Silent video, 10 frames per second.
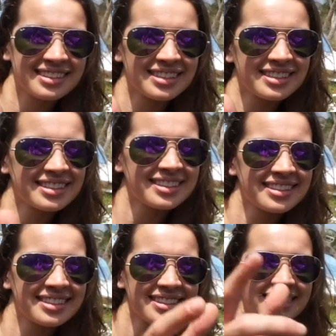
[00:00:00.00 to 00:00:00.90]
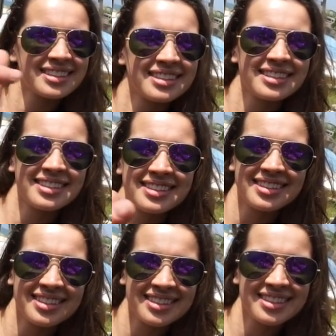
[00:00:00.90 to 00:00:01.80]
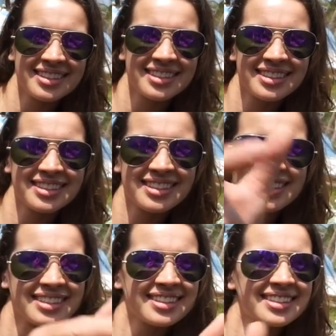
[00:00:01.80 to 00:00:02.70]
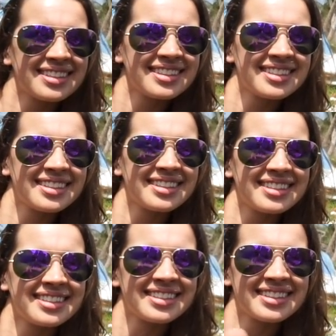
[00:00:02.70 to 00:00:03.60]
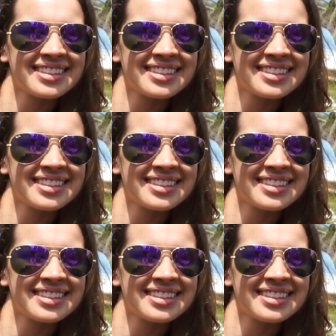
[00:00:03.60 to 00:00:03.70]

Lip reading: This person isn't speaking.